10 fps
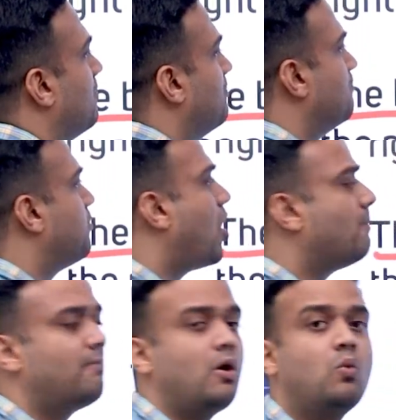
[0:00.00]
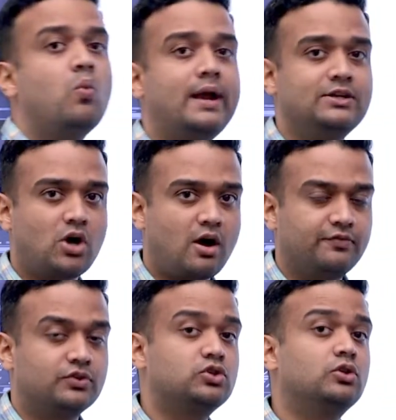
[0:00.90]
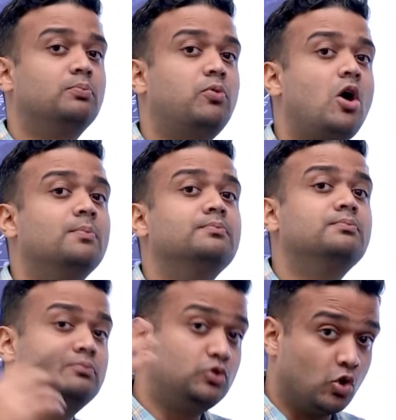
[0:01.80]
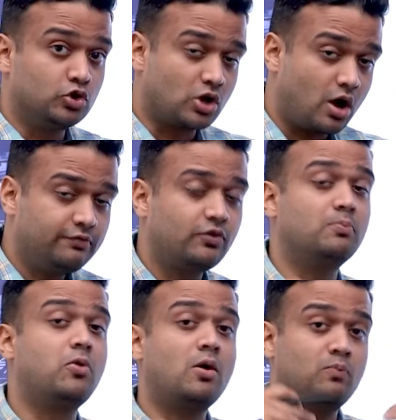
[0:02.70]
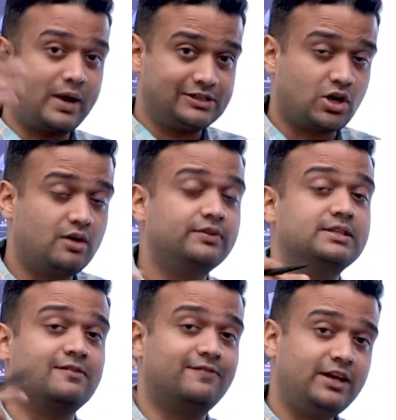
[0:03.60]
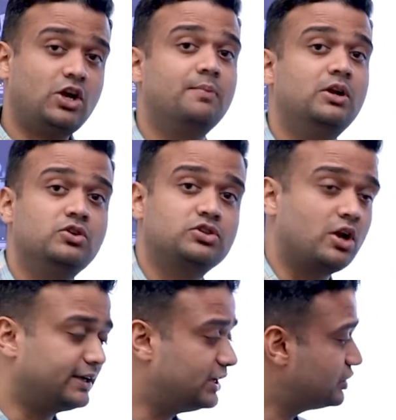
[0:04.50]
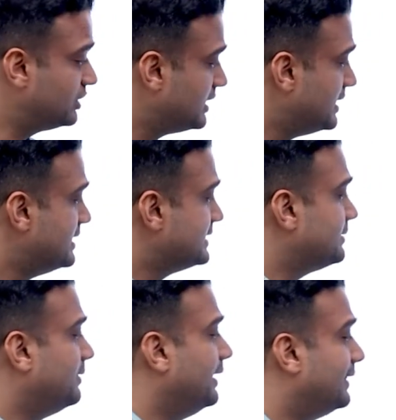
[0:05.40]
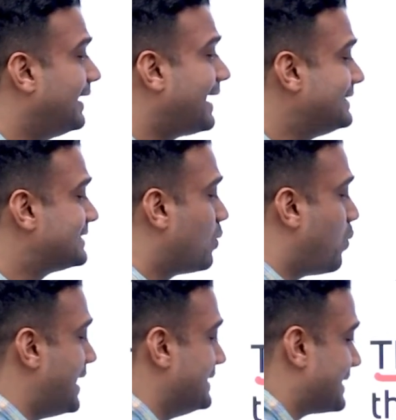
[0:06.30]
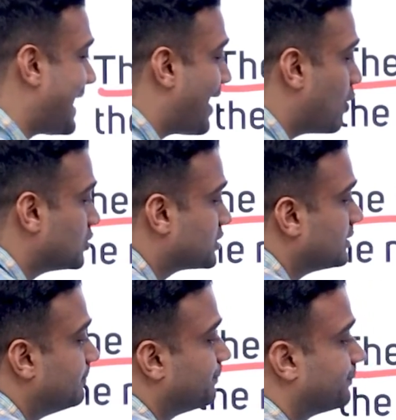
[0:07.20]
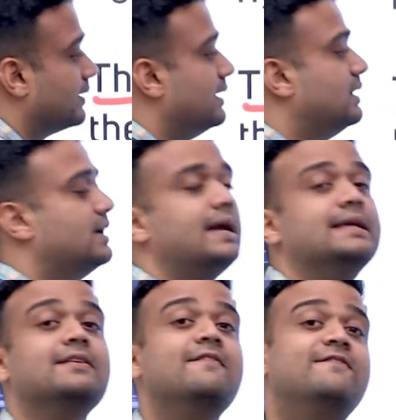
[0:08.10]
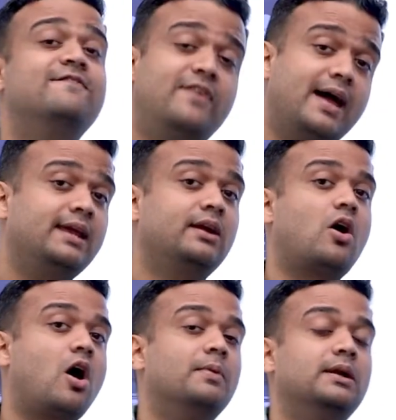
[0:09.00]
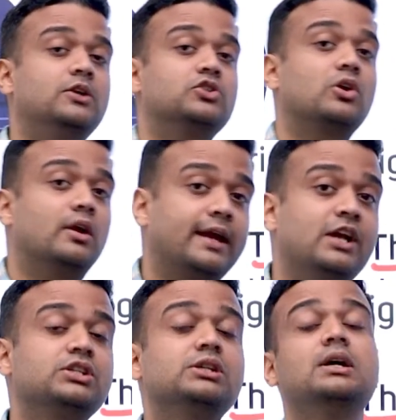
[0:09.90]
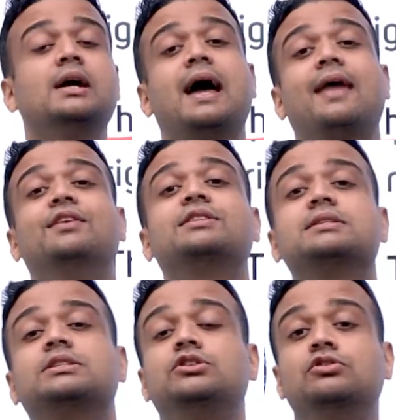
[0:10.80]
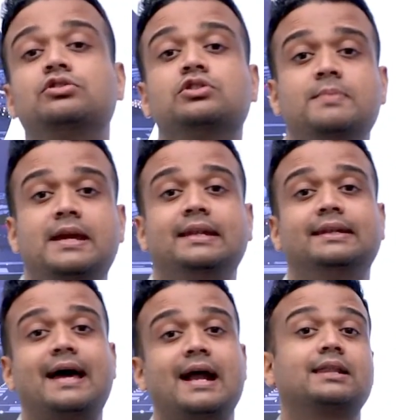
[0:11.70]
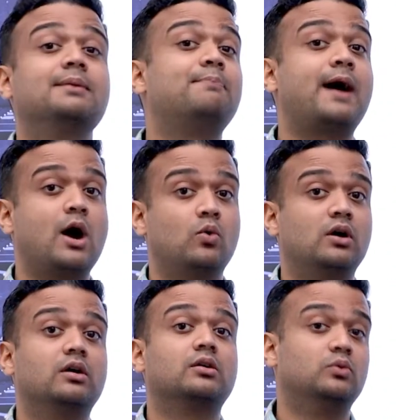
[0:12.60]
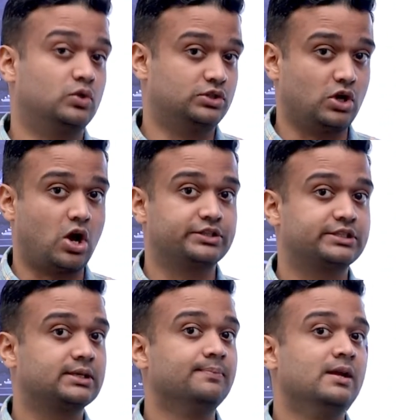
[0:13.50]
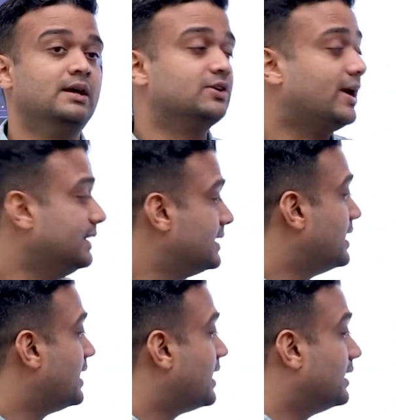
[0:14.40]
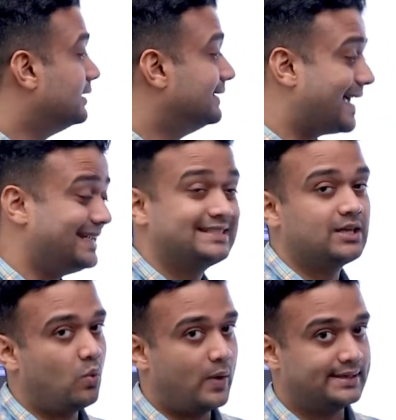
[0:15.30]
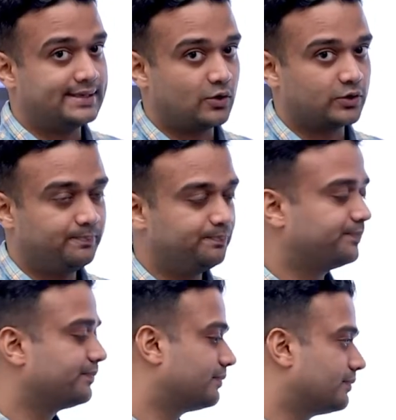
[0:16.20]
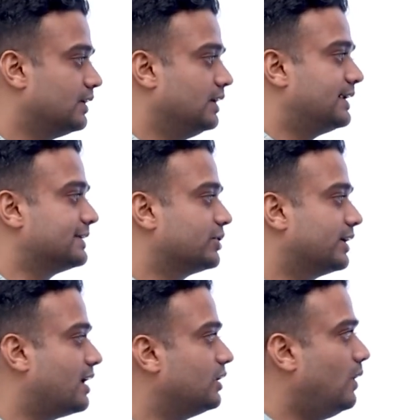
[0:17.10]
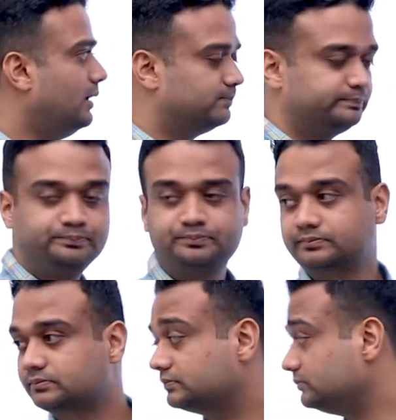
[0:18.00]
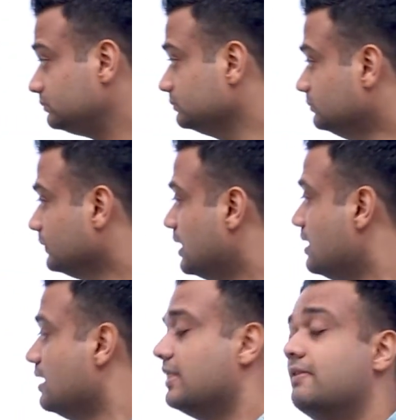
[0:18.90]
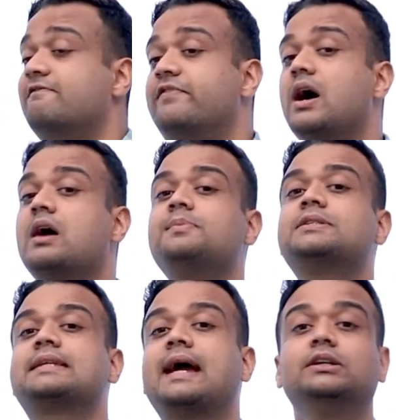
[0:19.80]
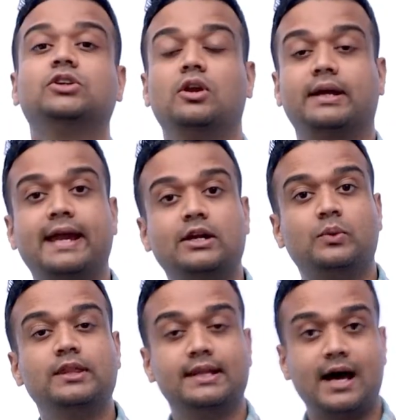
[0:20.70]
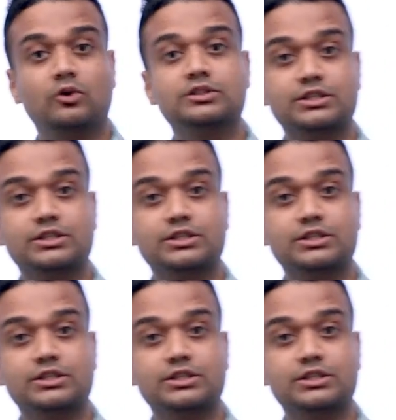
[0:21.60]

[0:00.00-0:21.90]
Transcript: bomb went off. So the bomb goes off or bomb went off is a very commonly used collocation. Similarly, the lights went out is a very commonly used collocation and this is used to mean that the power was lost, right? Lights went out. Let's look at another one. Verbs can collocate with nouns